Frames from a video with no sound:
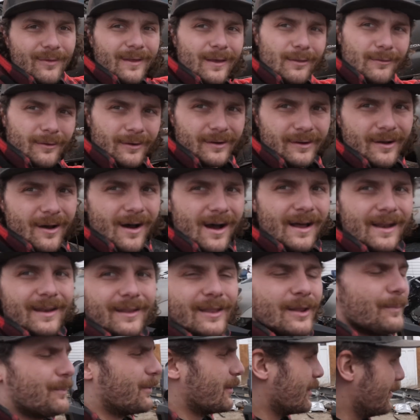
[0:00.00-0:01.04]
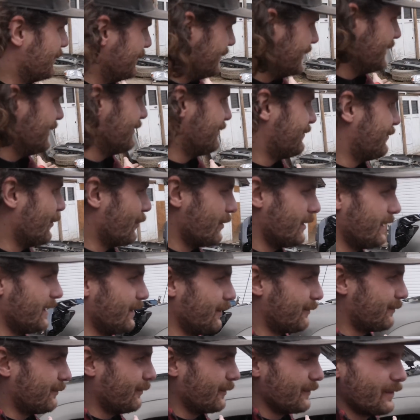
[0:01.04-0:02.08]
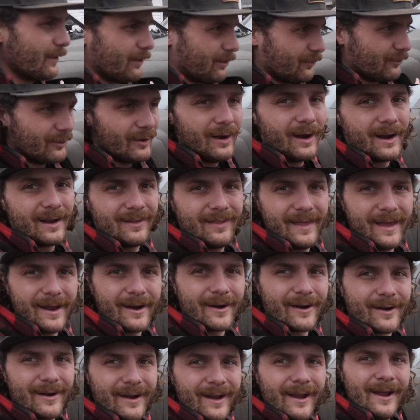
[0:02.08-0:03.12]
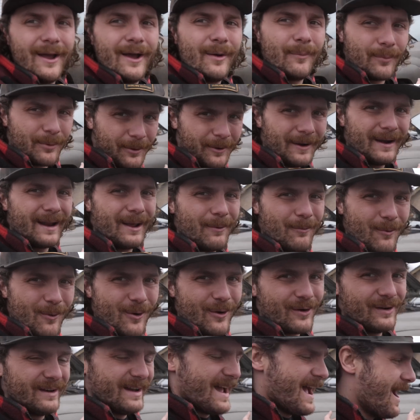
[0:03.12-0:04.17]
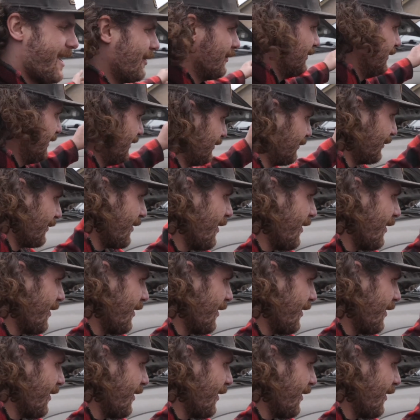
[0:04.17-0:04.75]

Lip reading: these are not the permanent 40s for this truck. They are pretty worn down. These are